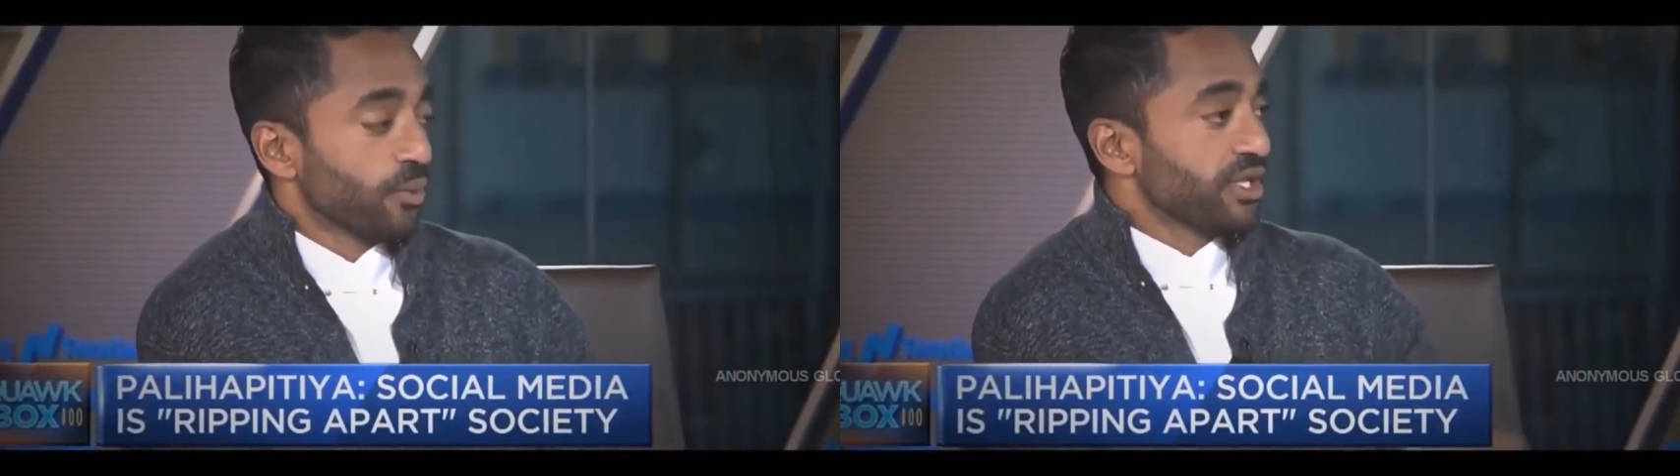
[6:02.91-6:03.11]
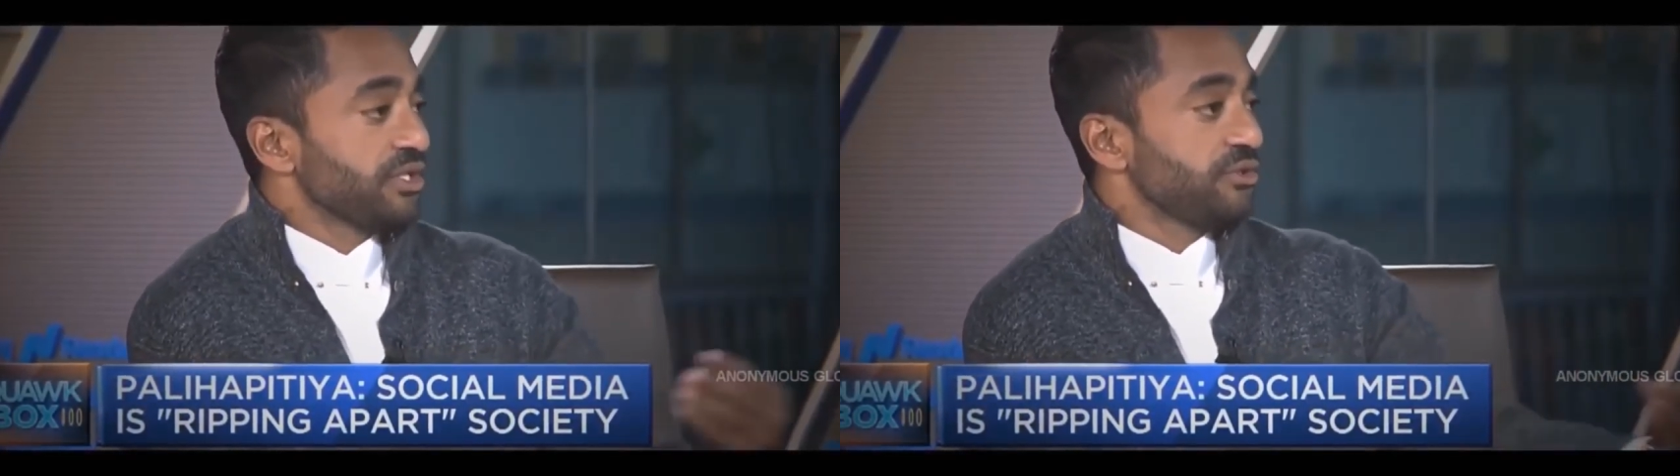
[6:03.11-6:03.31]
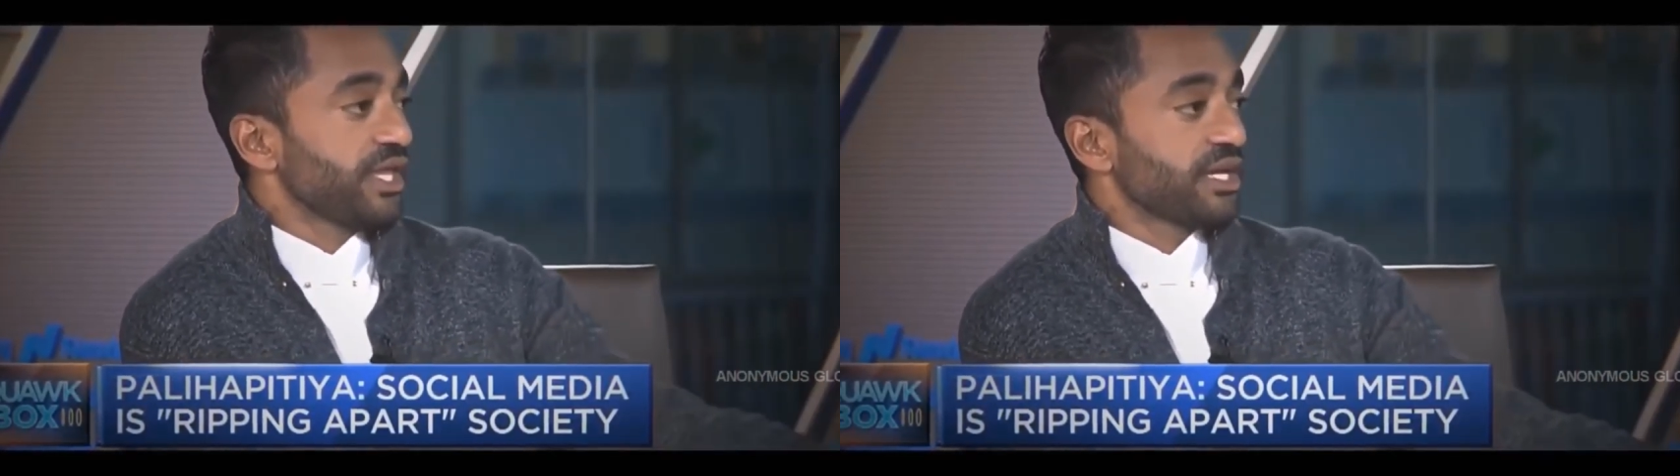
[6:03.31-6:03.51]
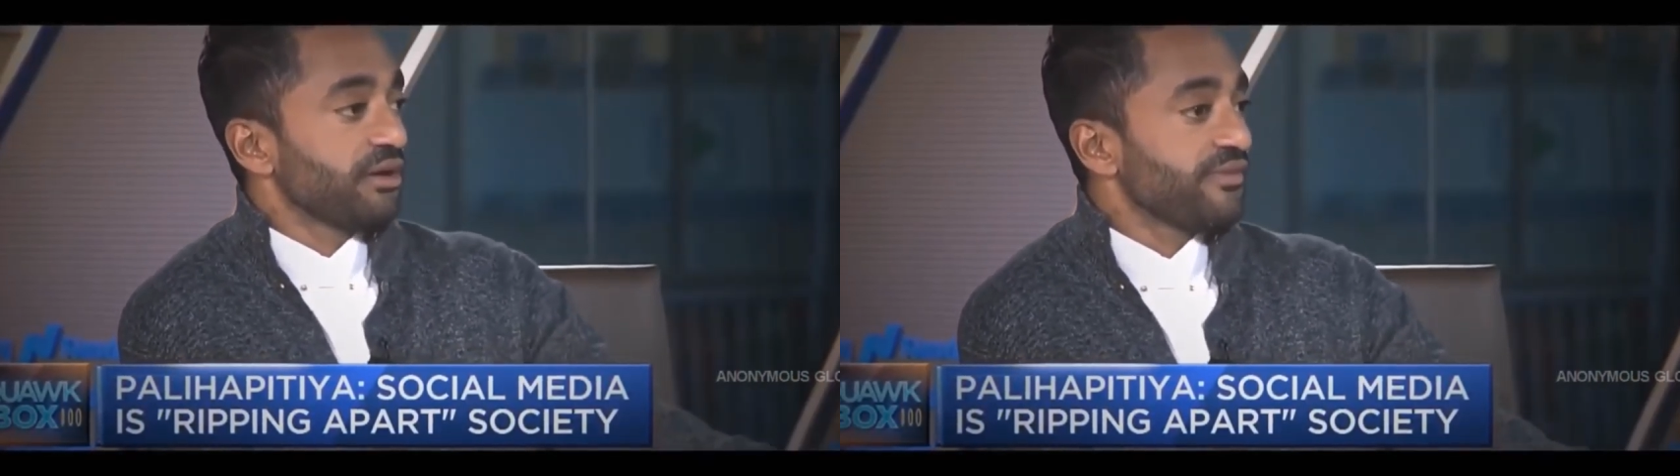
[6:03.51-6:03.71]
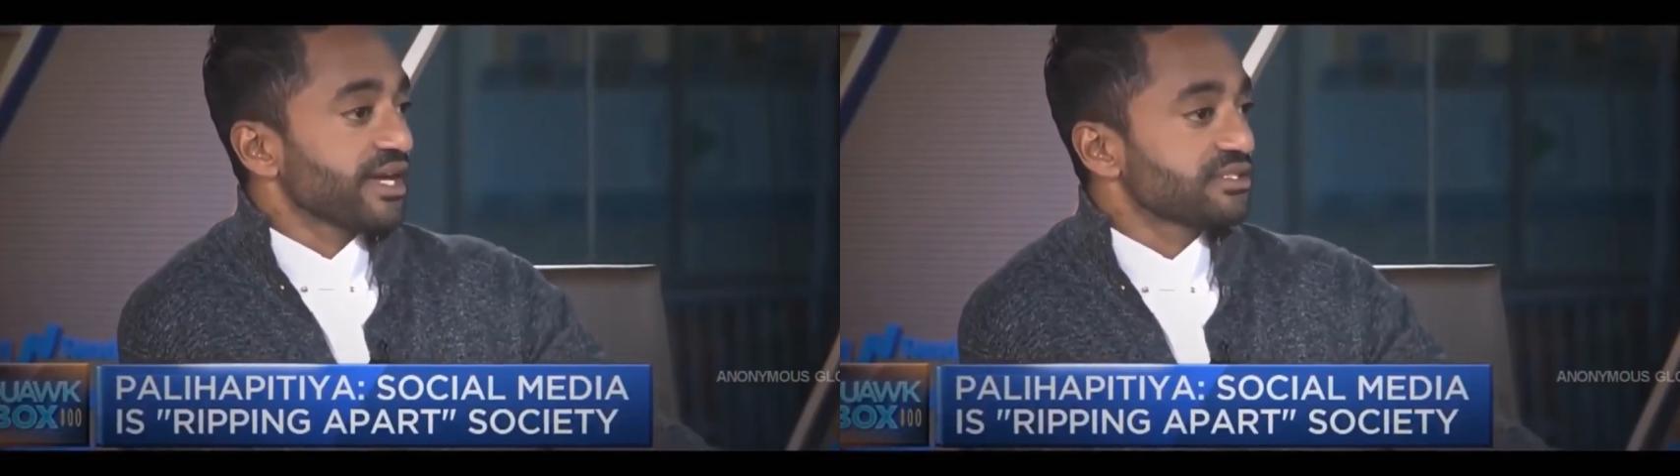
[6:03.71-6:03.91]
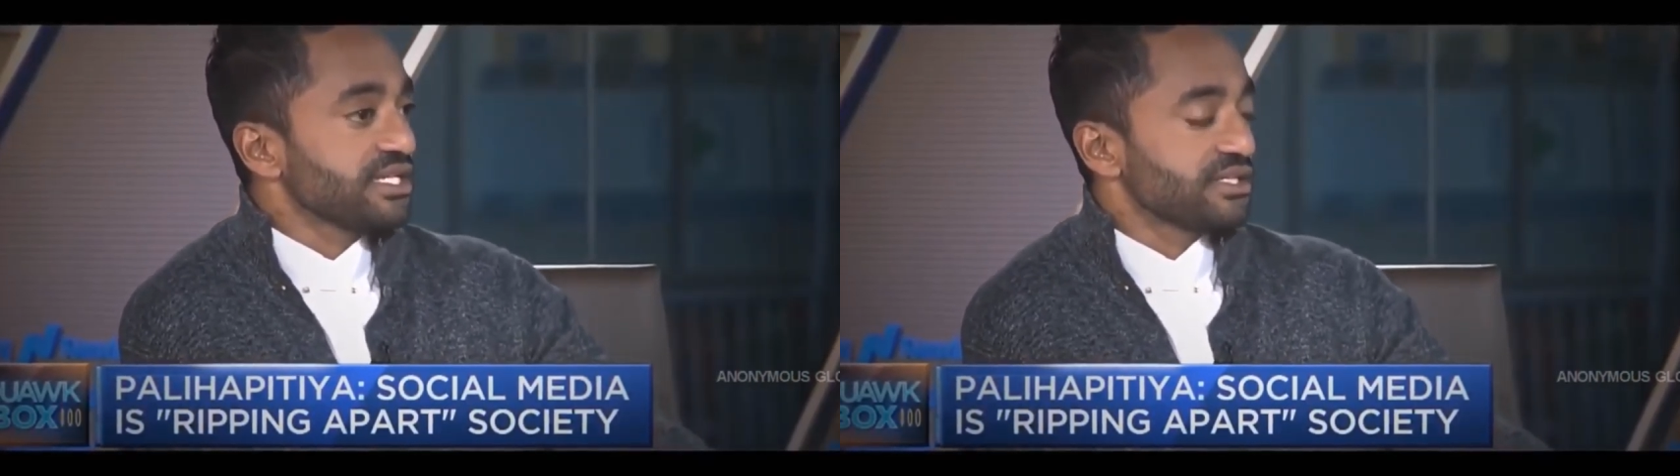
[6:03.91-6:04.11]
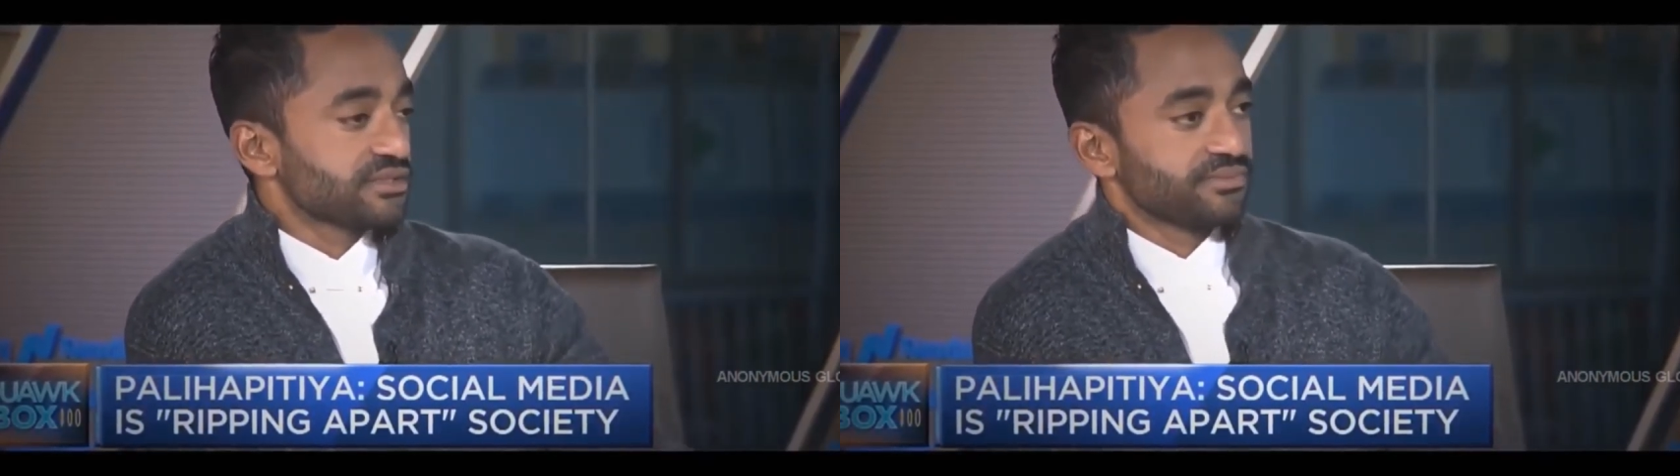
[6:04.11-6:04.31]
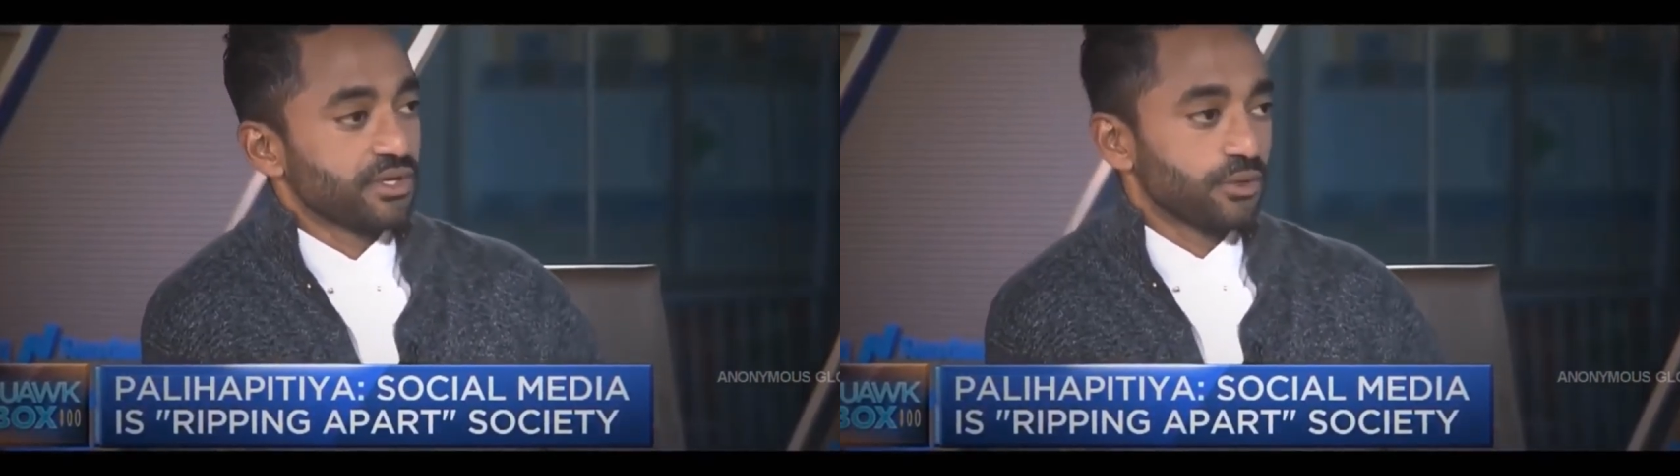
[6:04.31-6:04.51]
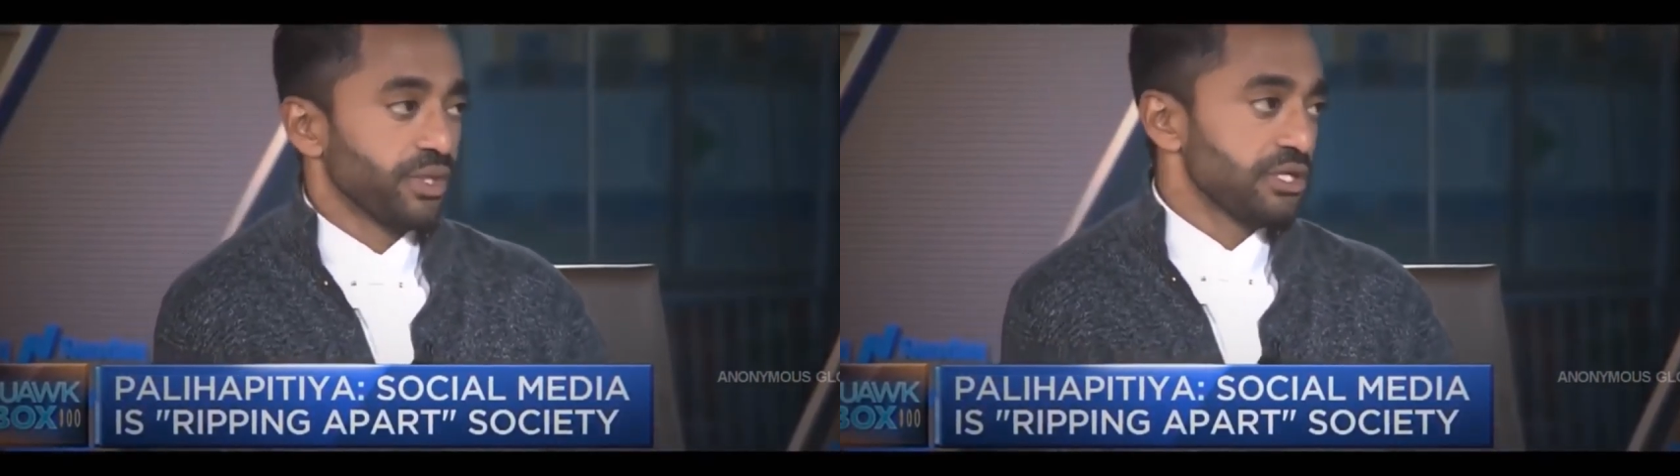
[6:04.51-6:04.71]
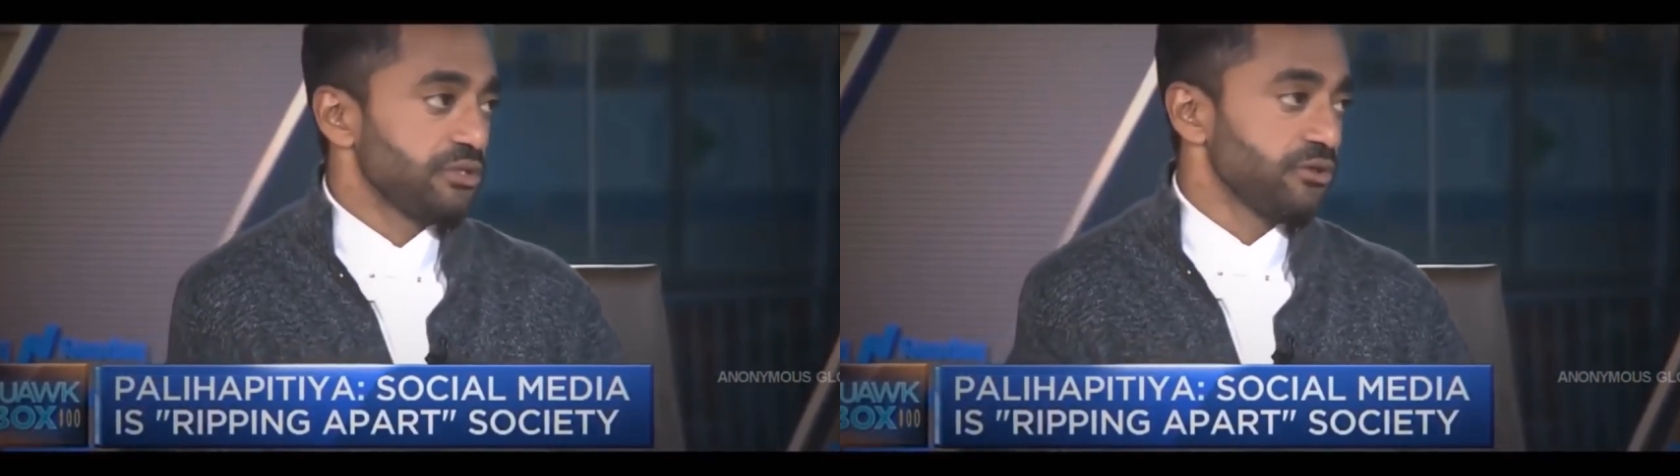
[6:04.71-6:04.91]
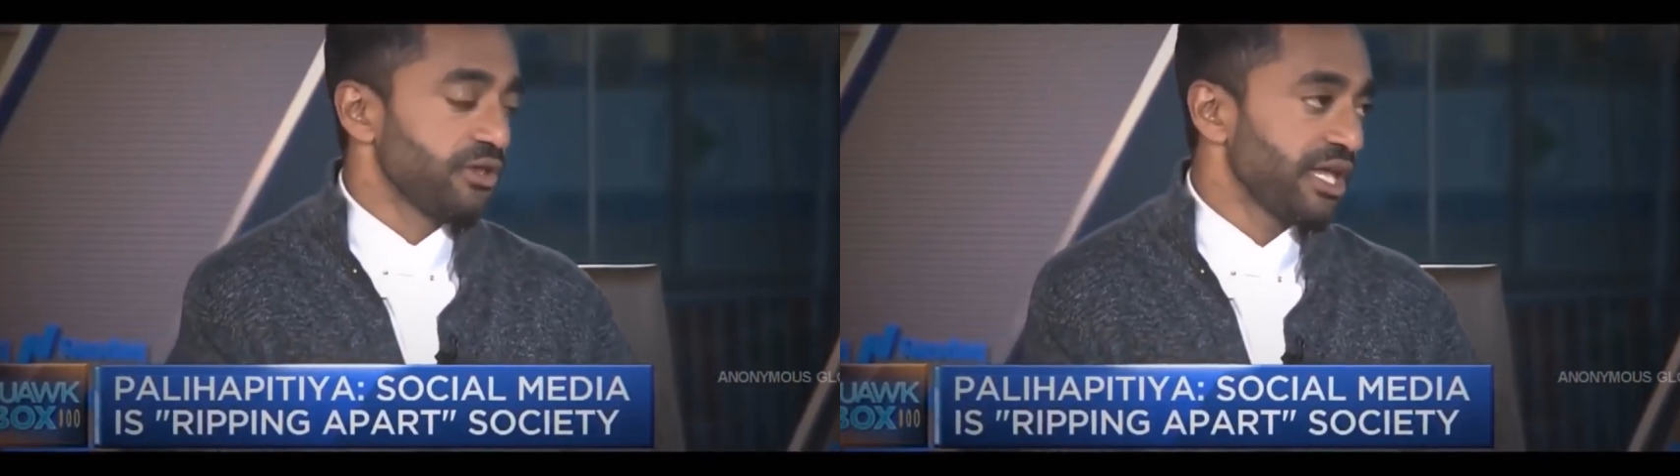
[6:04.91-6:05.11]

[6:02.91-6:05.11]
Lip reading: We can do that about vaccines. We can do